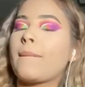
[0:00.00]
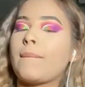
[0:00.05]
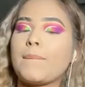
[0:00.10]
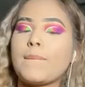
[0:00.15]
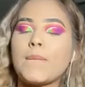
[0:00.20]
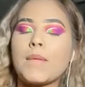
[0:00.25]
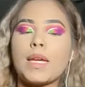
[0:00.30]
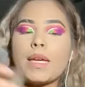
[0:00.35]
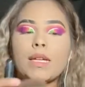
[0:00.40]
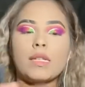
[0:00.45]

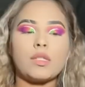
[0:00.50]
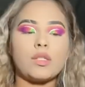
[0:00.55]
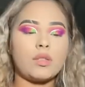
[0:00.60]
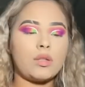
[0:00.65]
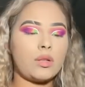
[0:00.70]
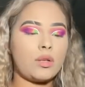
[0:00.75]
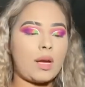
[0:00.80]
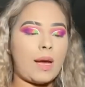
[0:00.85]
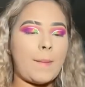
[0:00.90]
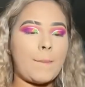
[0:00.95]
Okay,
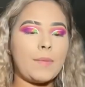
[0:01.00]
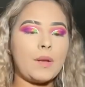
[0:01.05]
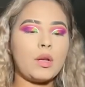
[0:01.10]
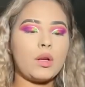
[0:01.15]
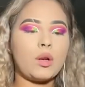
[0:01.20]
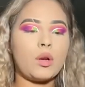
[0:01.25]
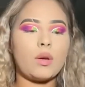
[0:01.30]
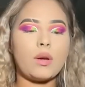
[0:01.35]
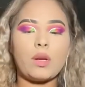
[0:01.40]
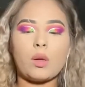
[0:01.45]
so I'm gonna
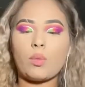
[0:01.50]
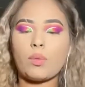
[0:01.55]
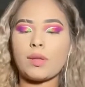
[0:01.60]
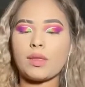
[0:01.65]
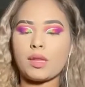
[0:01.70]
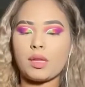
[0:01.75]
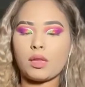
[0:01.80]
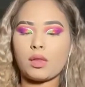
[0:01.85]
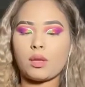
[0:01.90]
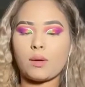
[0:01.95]
go in with the